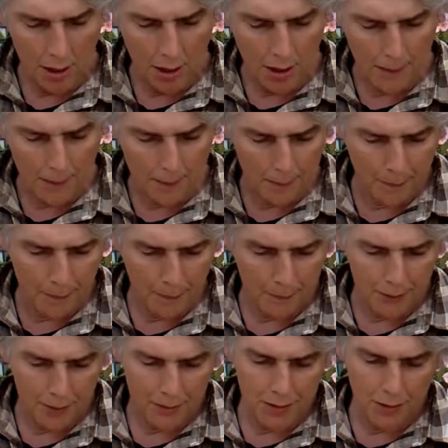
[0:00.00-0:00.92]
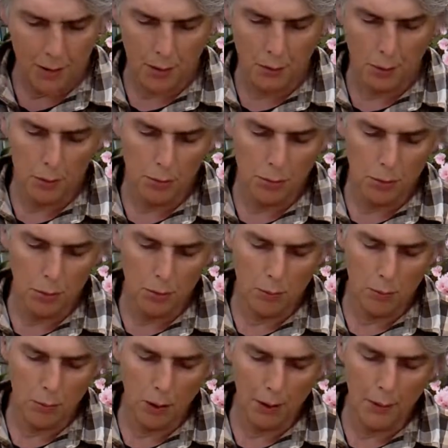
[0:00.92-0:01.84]
Um, so
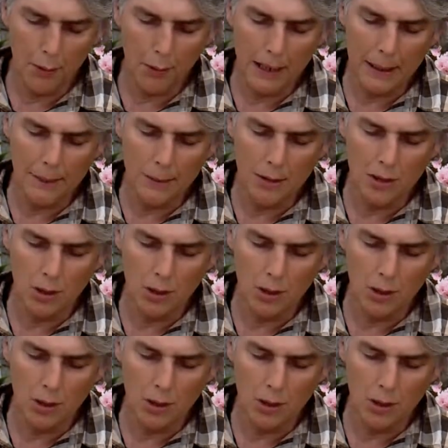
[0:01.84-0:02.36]
I don't know how